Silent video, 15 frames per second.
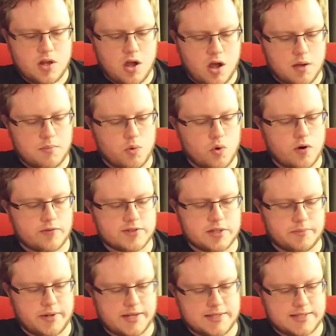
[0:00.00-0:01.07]
Or if
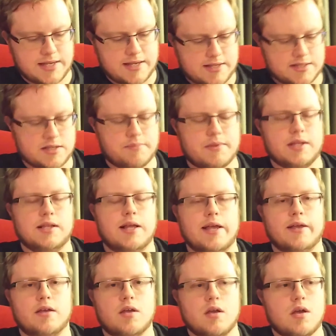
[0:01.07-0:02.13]
somebody says something
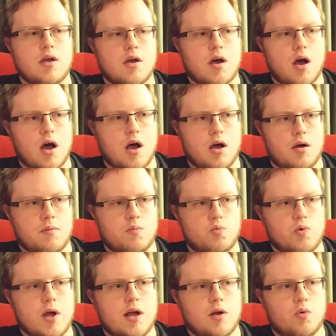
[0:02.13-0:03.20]
like,
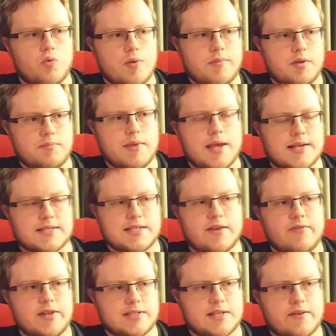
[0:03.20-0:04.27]
well, women make
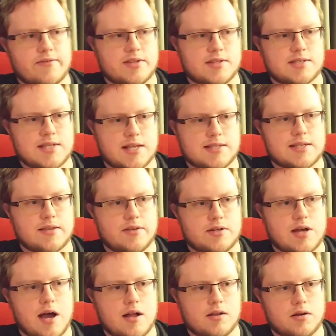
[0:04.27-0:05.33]
77 cents on the
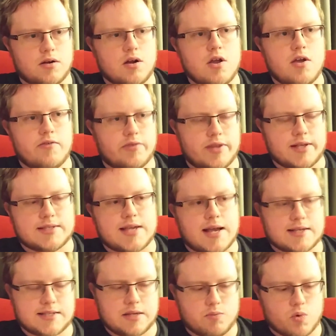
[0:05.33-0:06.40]
dollar for the
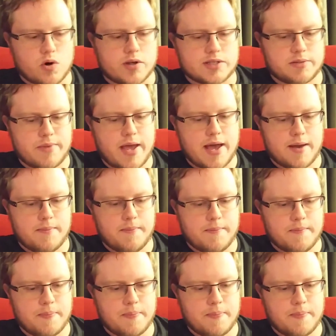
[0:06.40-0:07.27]
exact same work as a man.